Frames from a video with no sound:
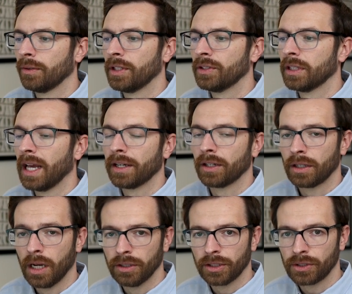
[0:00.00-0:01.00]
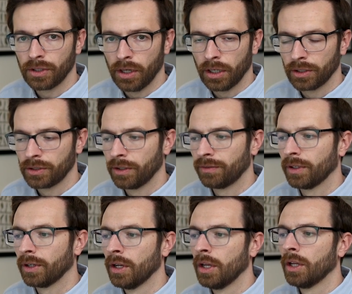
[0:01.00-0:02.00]
these lighter colors are. So if
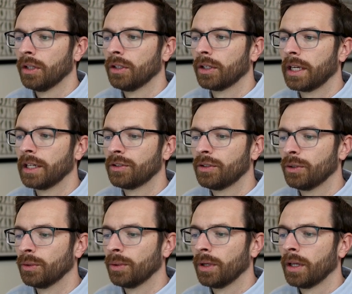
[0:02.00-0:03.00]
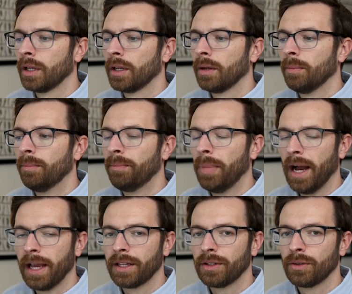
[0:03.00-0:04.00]
you're looking to
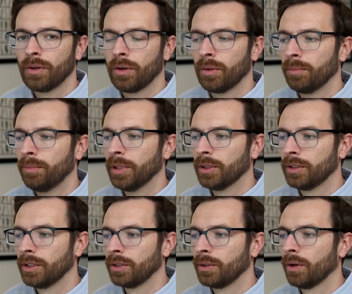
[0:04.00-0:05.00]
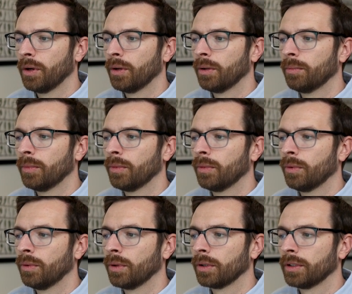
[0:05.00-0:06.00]
buy a new home, build a new home,
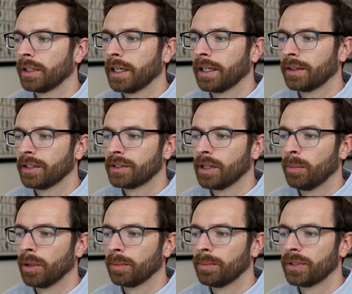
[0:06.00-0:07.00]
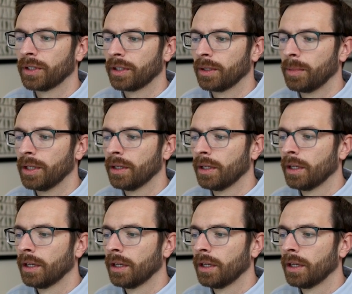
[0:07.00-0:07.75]
or looking at the suburbs, they're going to be